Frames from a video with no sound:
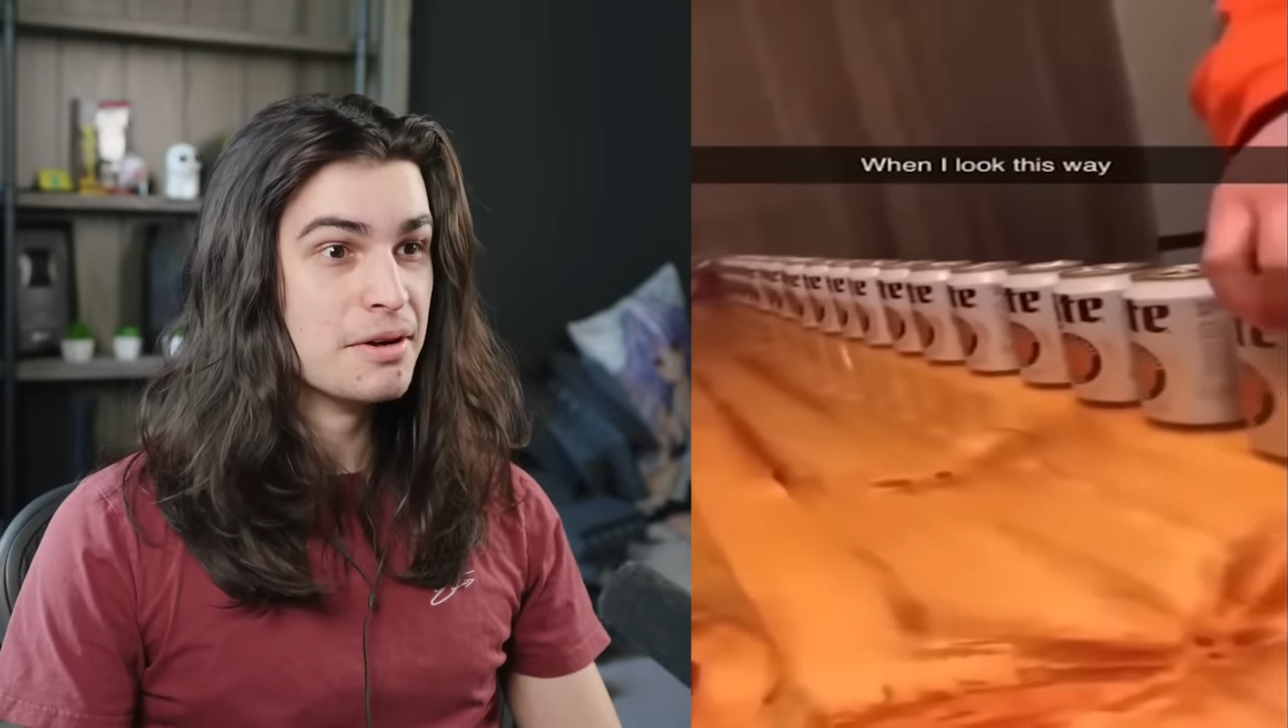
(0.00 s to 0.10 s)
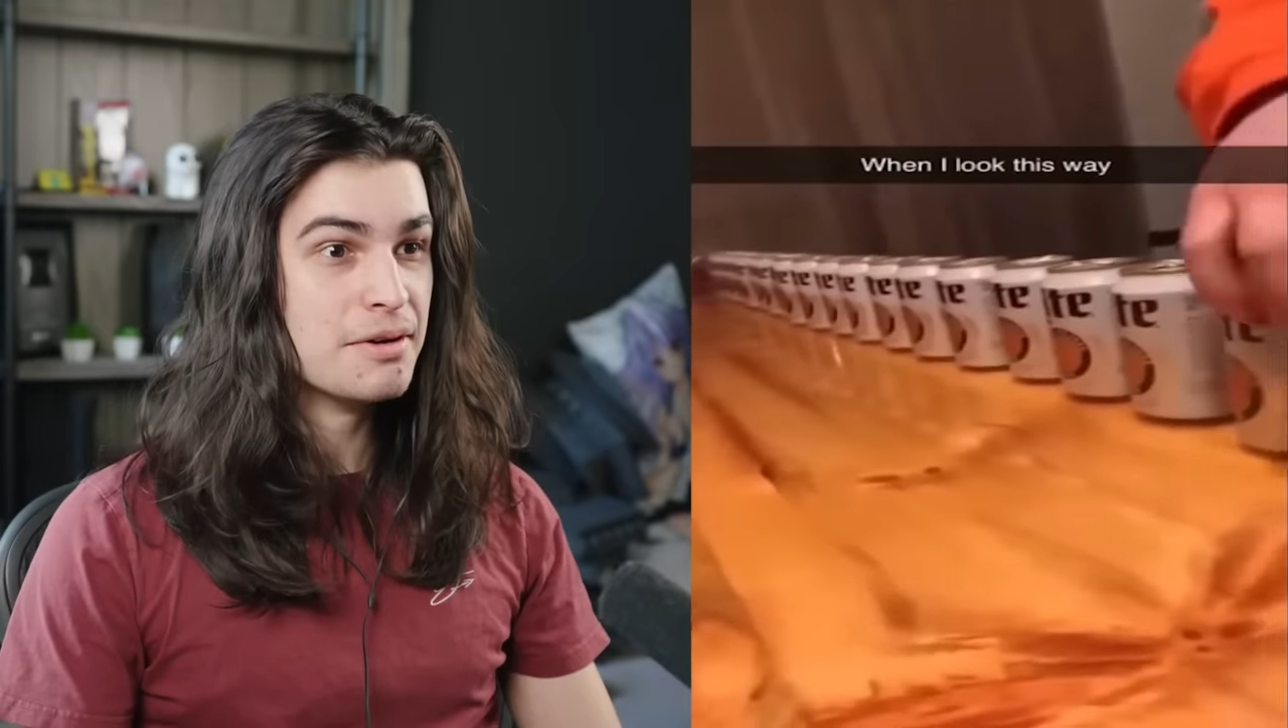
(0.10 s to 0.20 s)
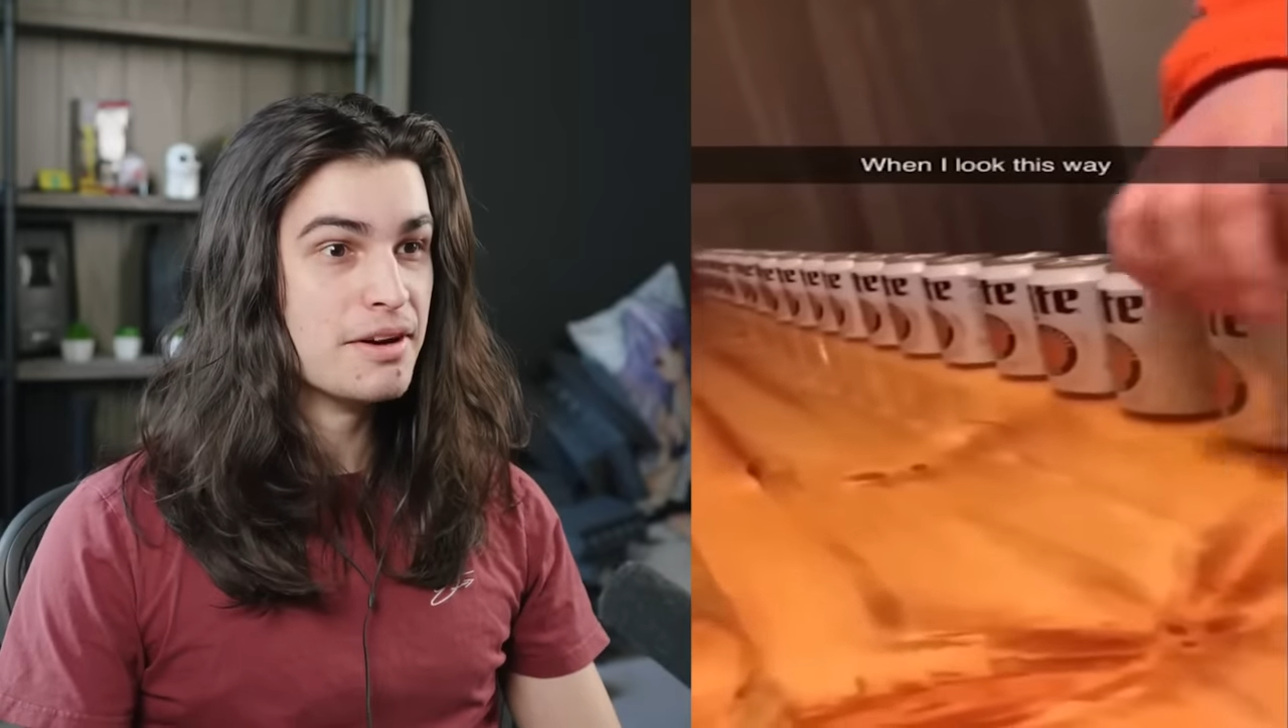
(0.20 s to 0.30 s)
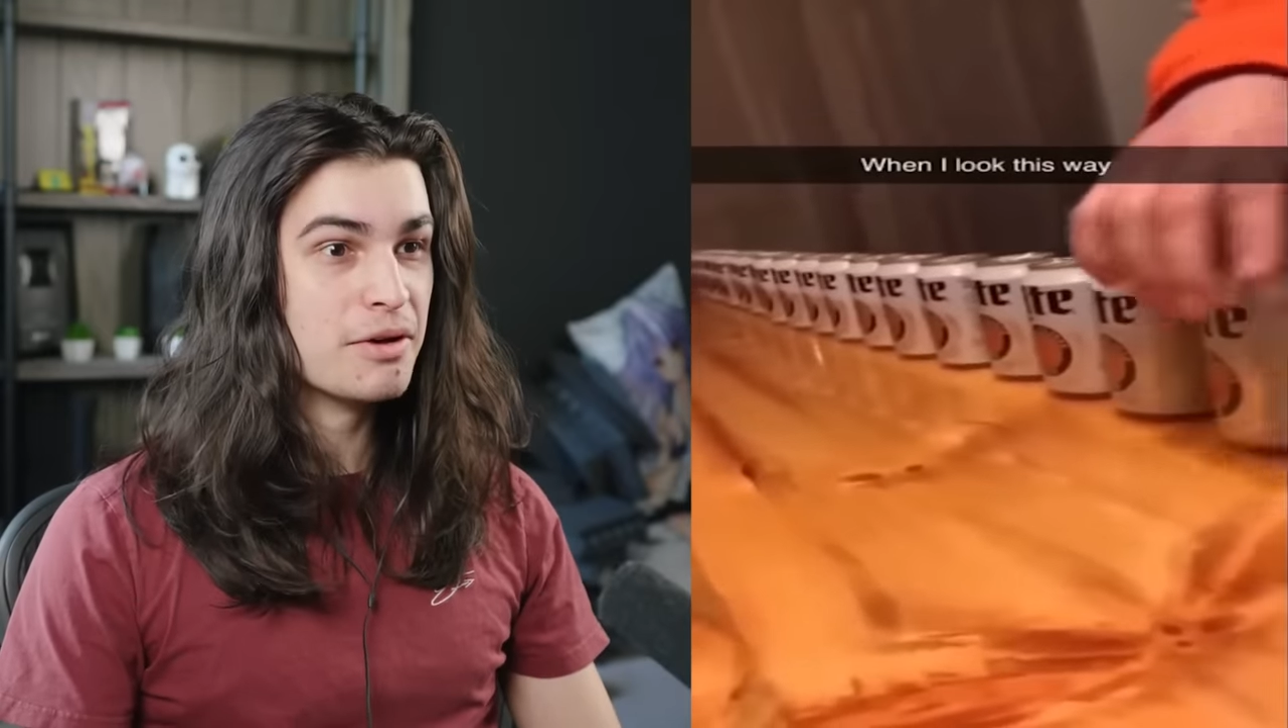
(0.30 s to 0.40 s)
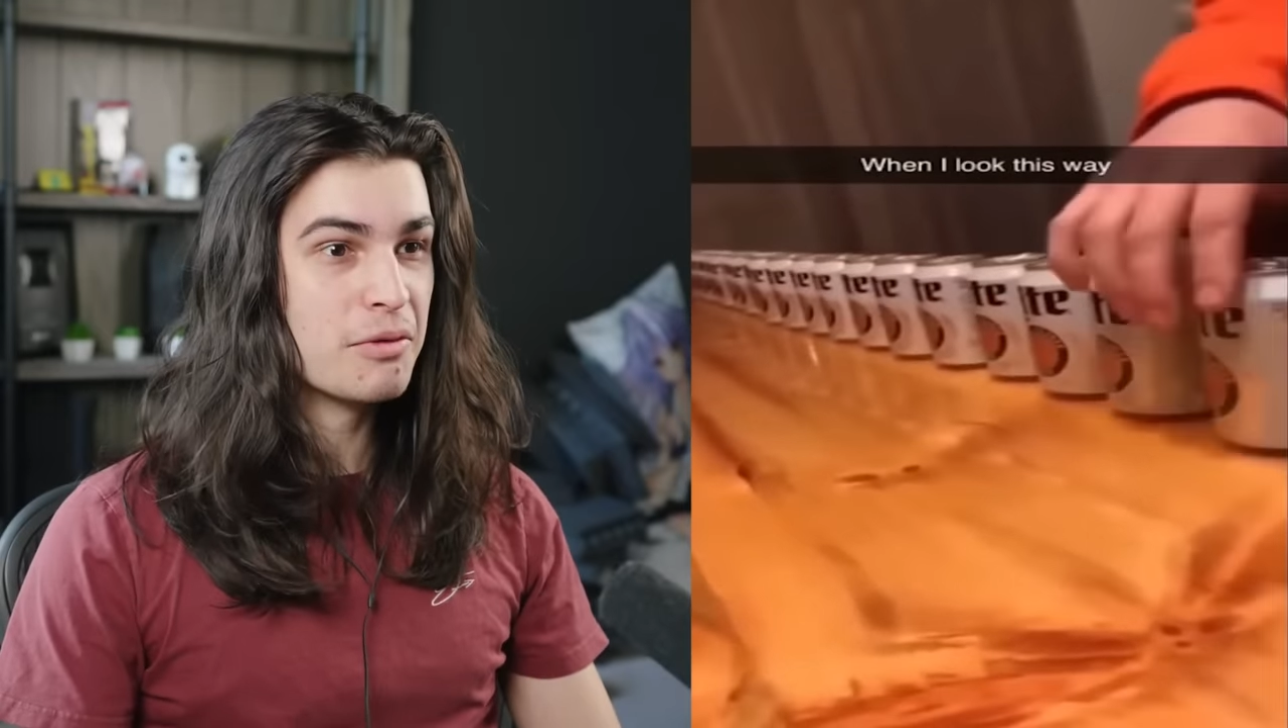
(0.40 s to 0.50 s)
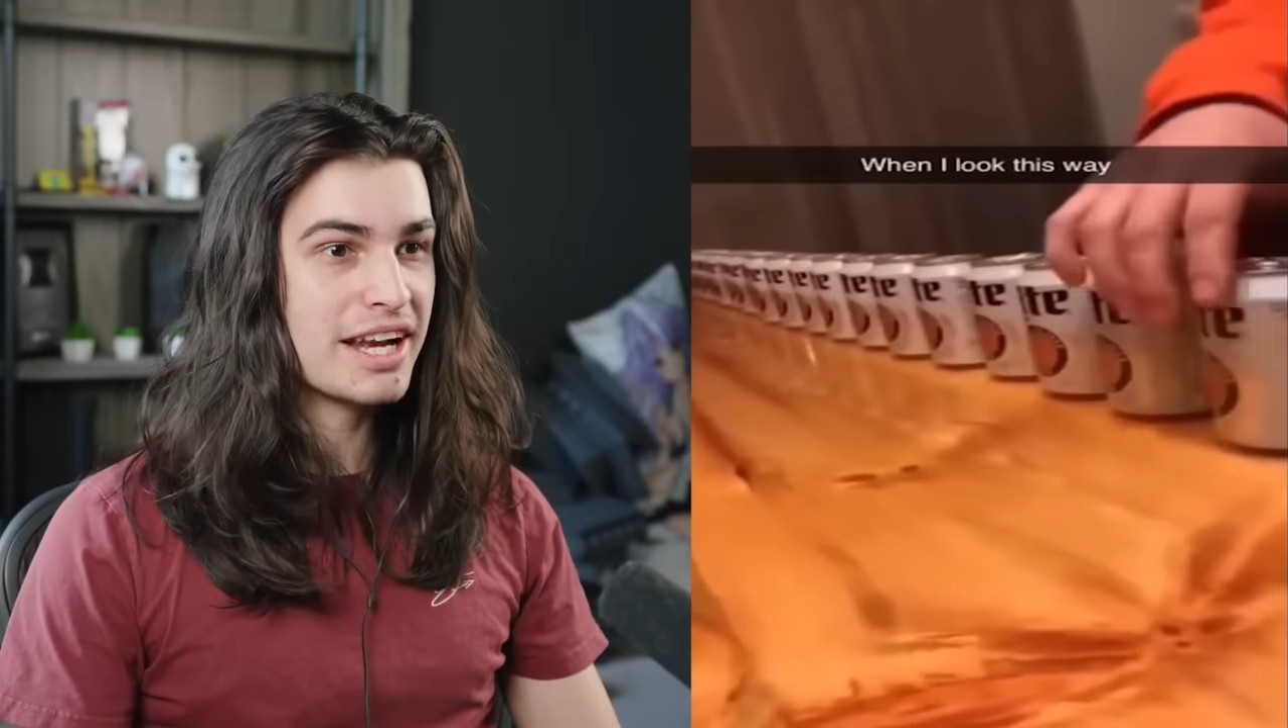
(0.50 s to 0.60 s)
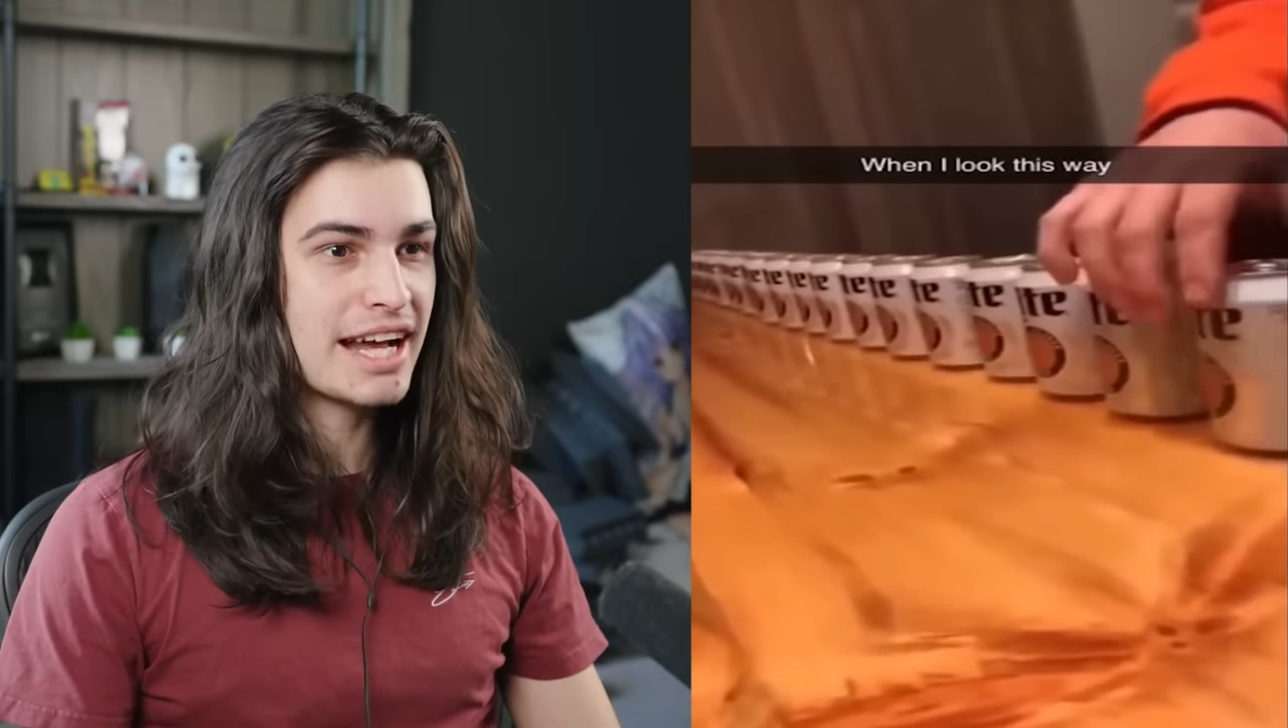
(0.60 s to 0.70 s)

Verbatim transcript: and all when